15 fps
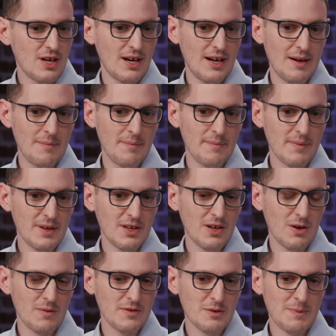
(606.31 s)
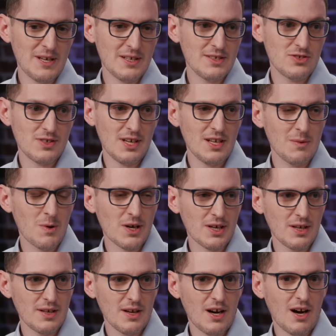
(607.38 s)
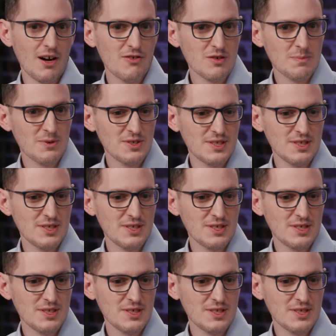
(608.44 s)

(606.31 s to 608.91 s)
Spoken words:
Is your kidney working 100%,